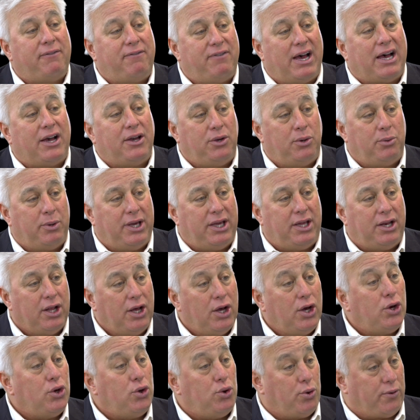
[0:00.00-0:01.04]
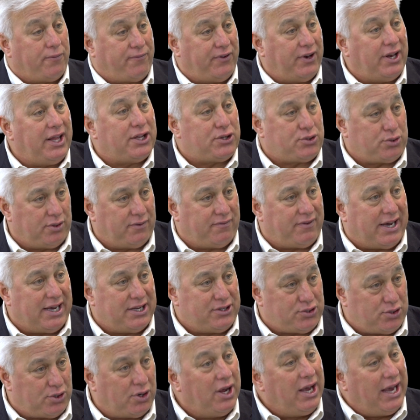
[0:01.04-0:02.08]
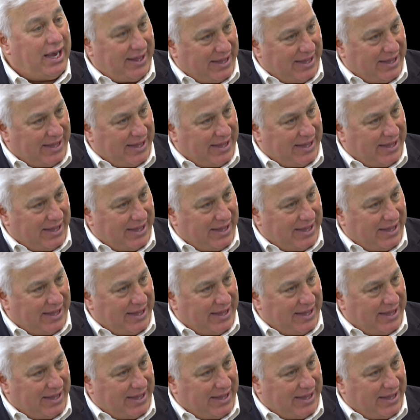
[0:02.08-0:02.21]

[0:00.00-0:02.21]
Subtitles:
evaluate your financial advisor.